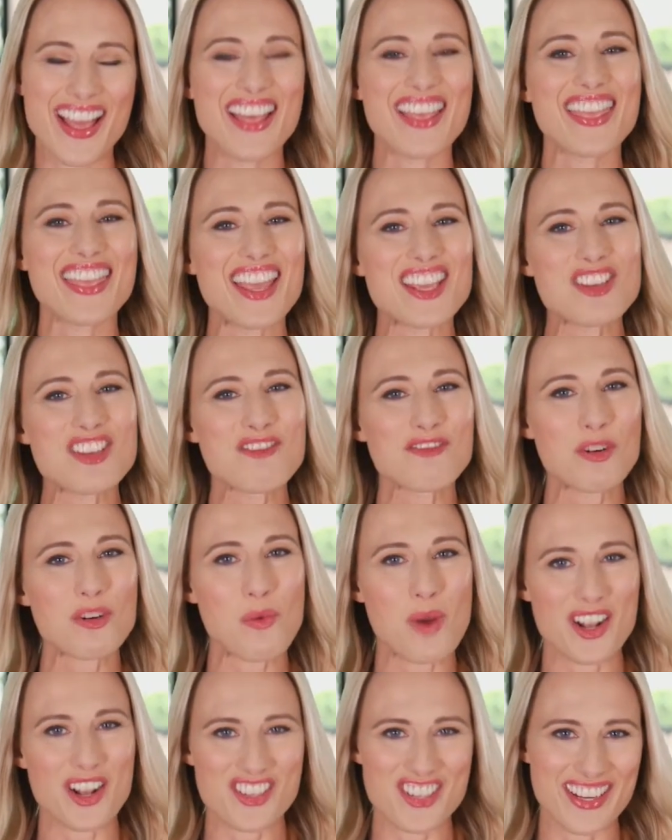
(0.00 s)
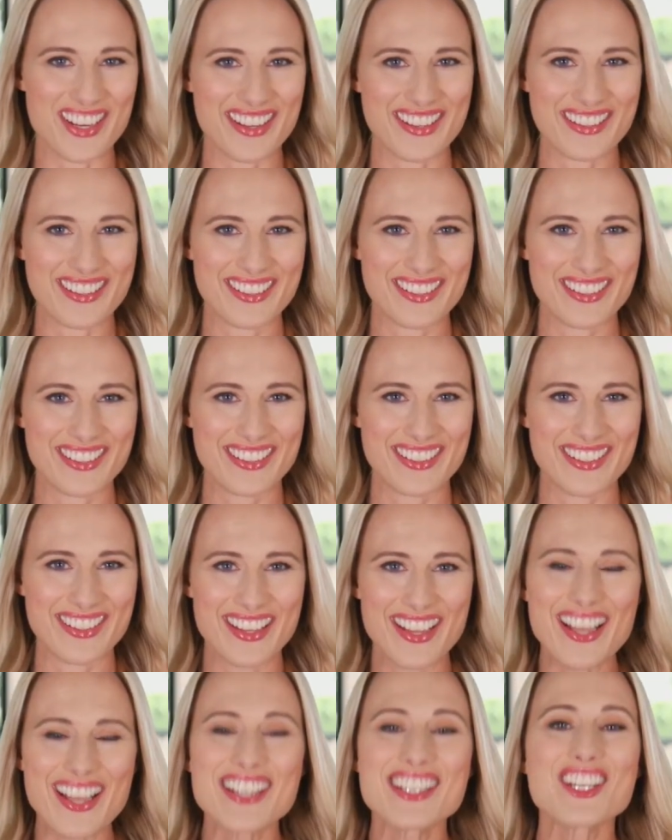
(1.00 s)
Thank you for watching.
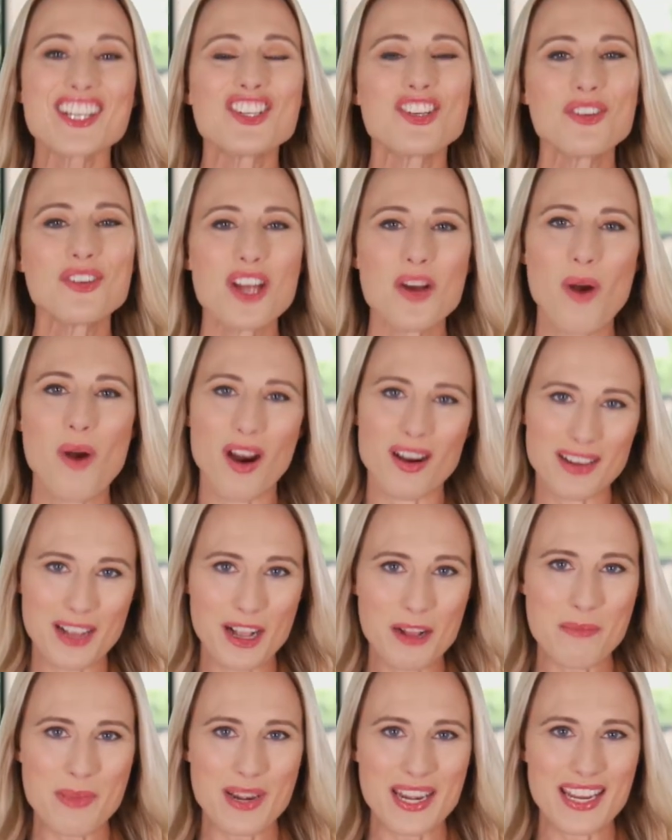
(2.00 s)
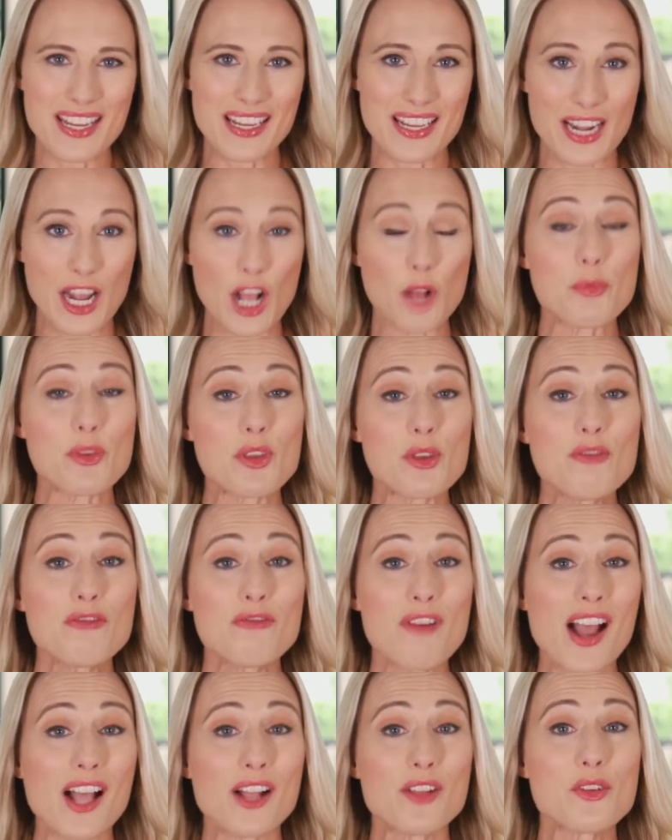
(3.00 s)
Did you know our company can help you
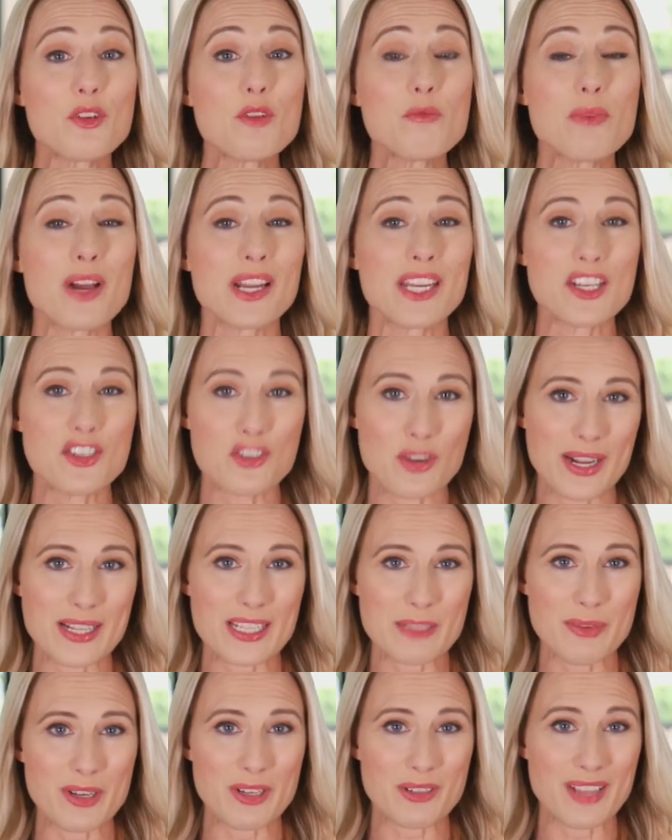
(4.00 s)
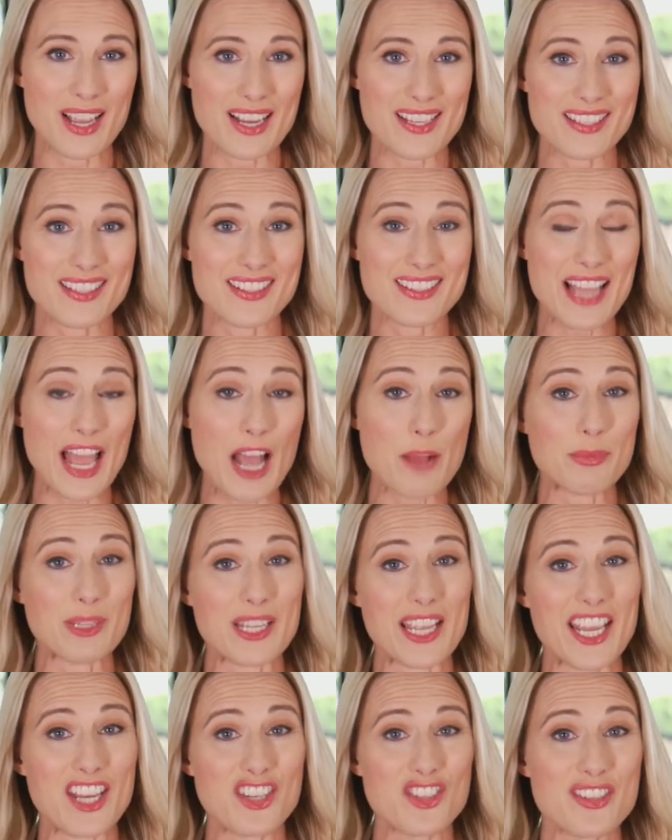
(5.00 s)
file new money transmitter license
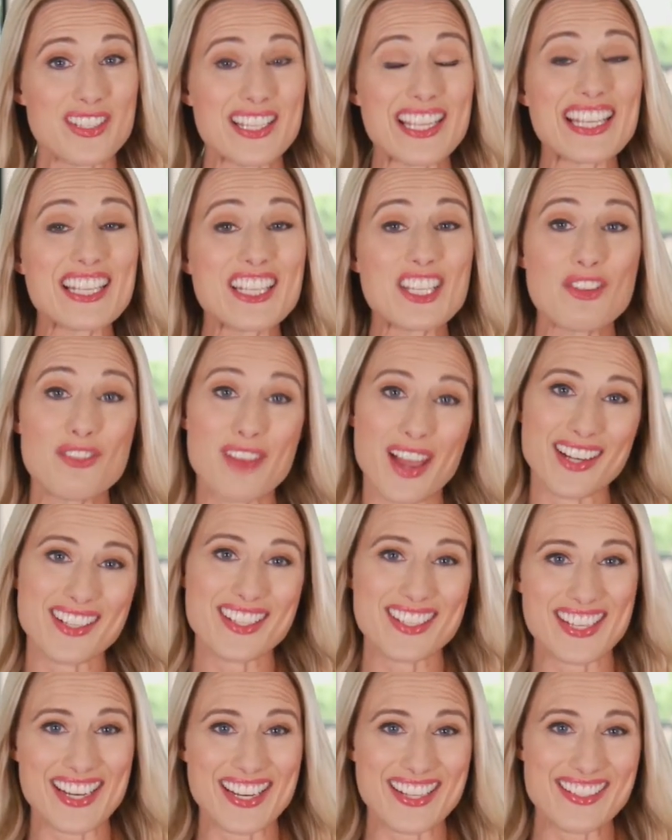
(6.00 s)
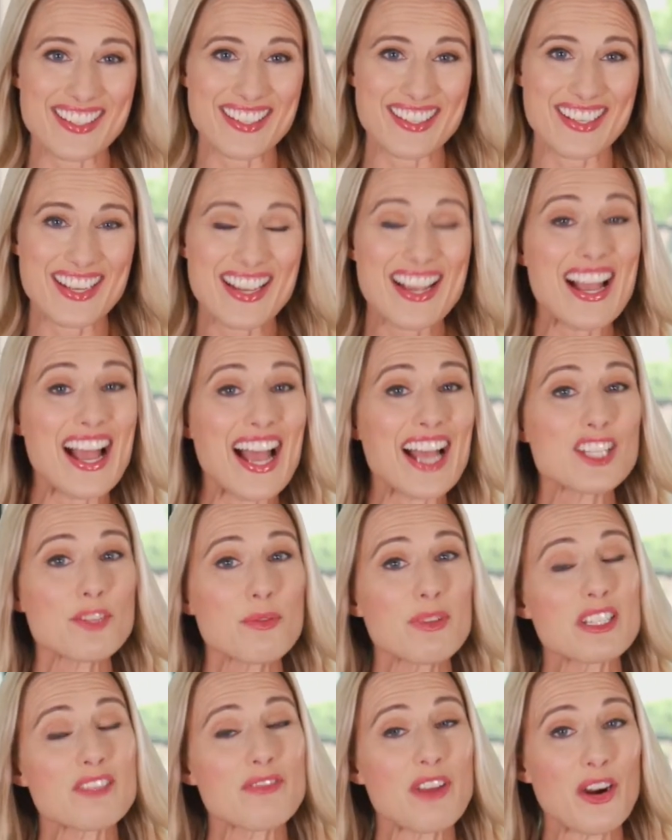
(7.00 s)
applications in the United States, as well
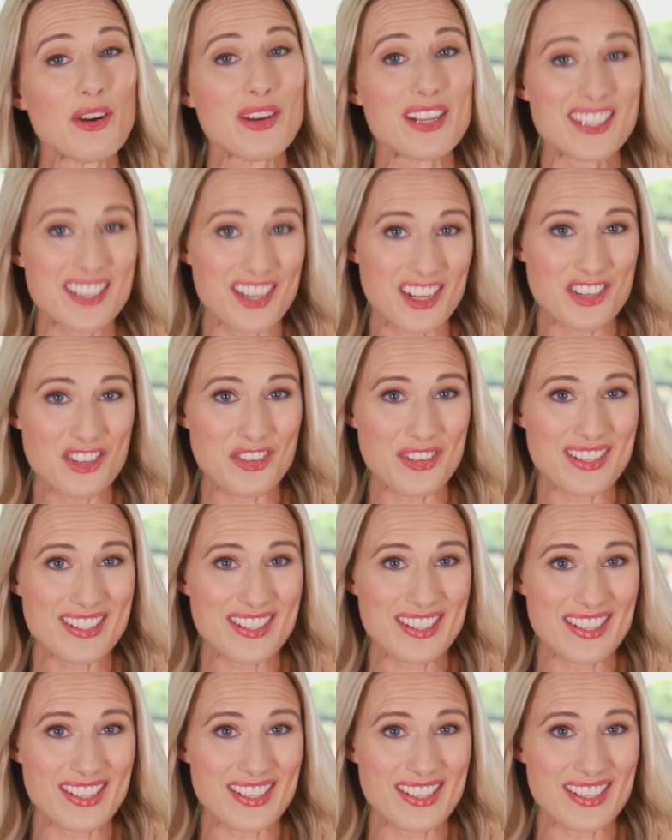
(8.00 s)
as various countries,